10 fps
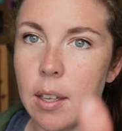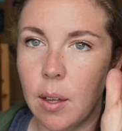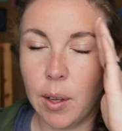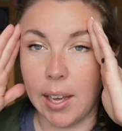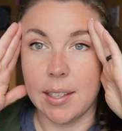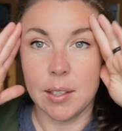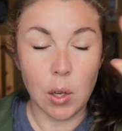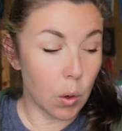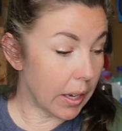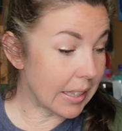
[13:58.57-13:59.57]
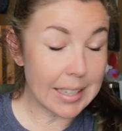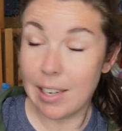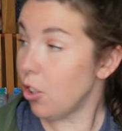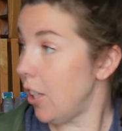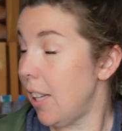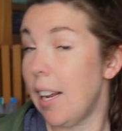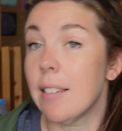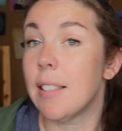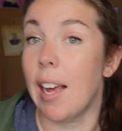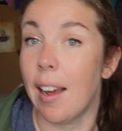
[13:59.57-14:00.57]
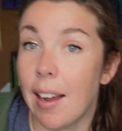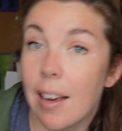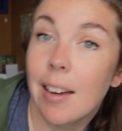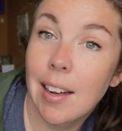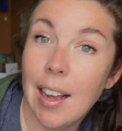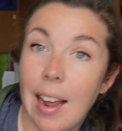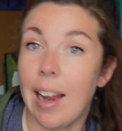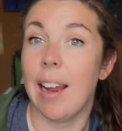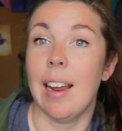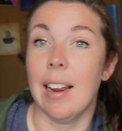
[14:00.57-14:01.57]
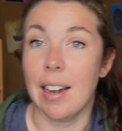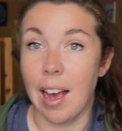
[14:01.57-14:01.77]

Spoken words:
Okay, so it's actually the next day and